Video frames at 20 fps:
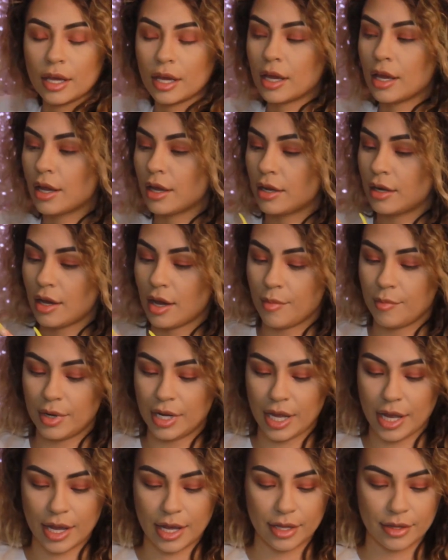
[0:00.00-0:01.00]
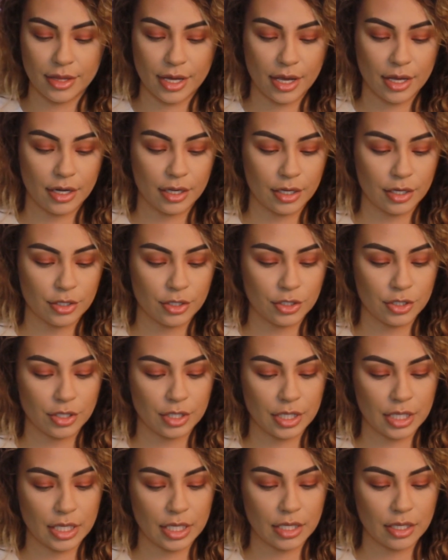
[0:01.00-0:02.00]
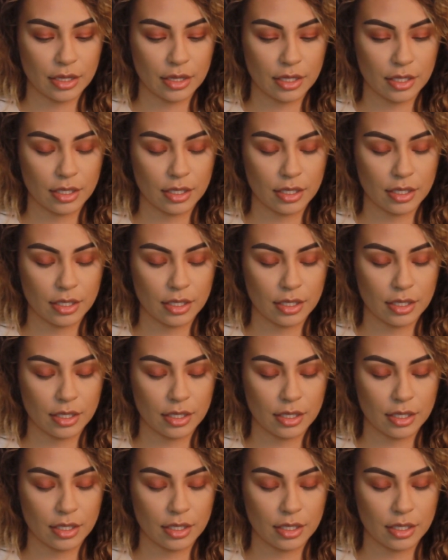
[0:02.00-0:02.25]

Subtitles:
and I'm going to add that underneath.